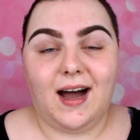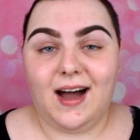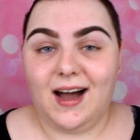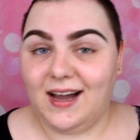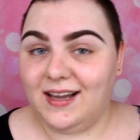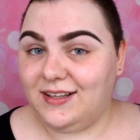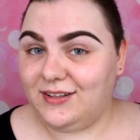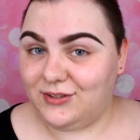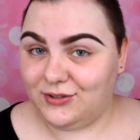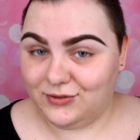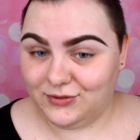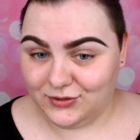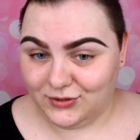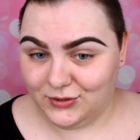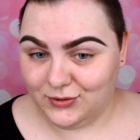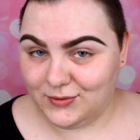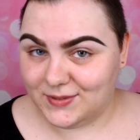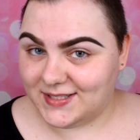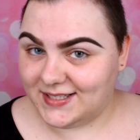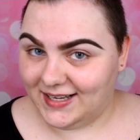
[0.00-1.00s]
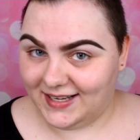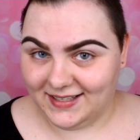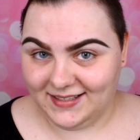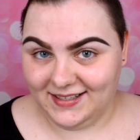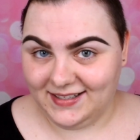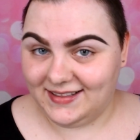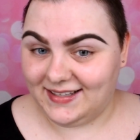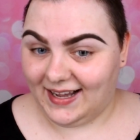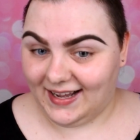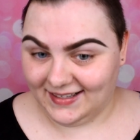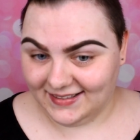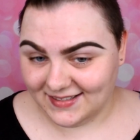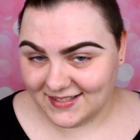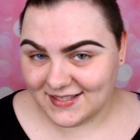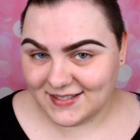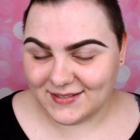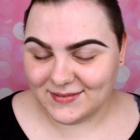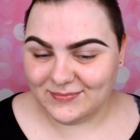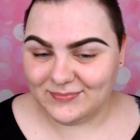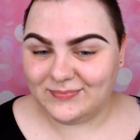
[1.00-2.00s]
I don't use any
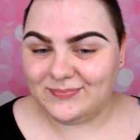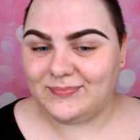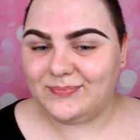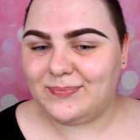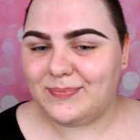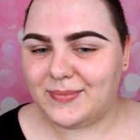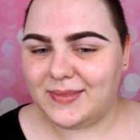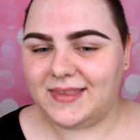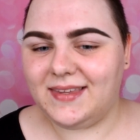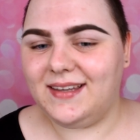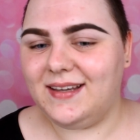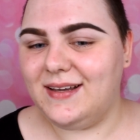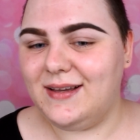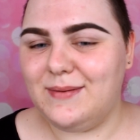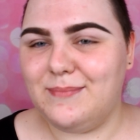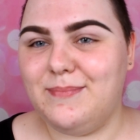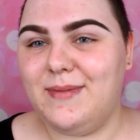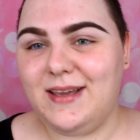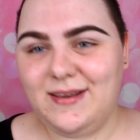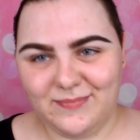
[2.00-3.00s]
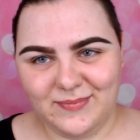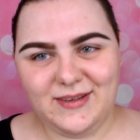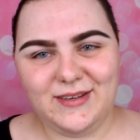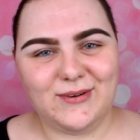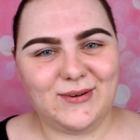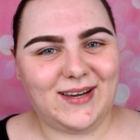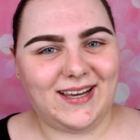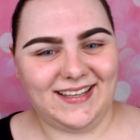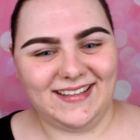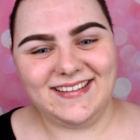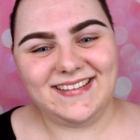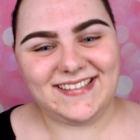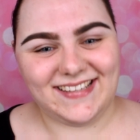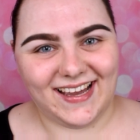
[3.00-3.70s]
tans. Maybe you can